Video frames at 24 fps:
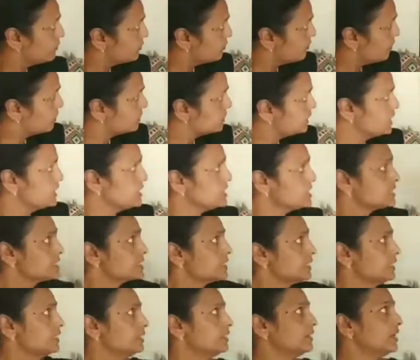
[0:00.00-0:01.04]
for
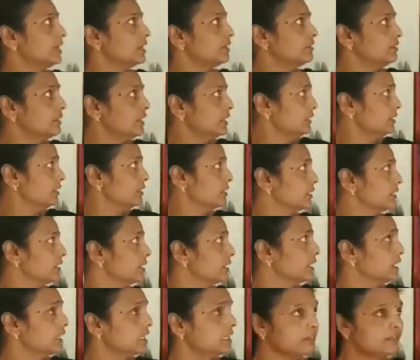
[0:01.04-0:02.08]
this, Darwin
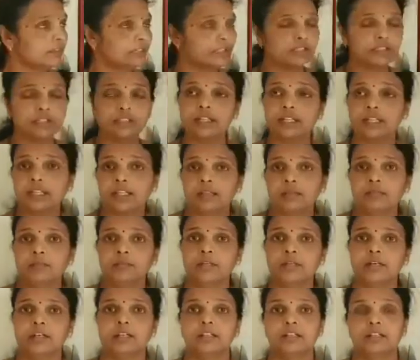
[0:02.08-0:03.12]
given the name